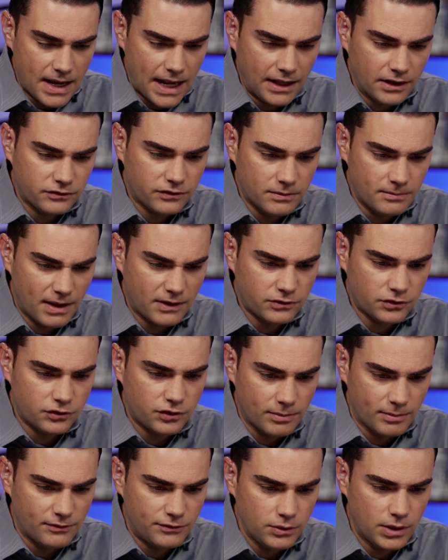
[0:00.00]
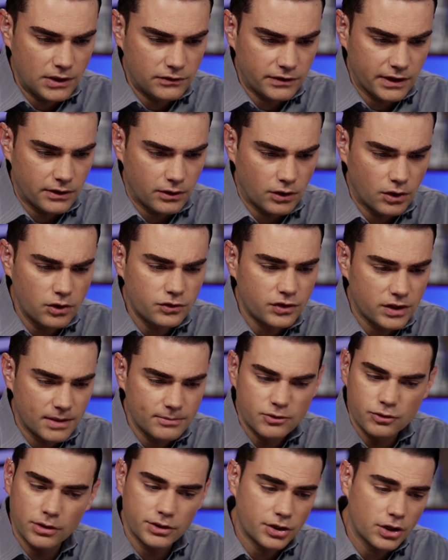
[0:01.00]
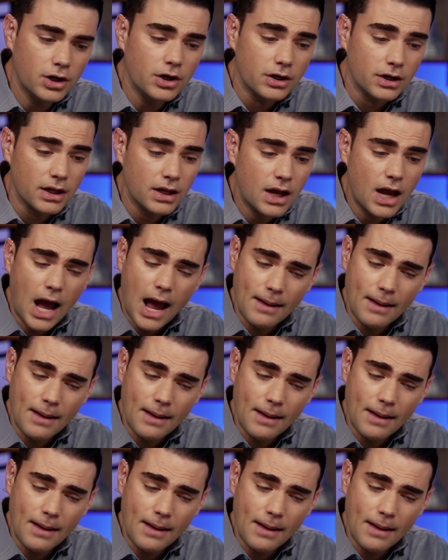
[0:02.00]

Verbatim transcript: Allison messaged him a few days later, urging him to return.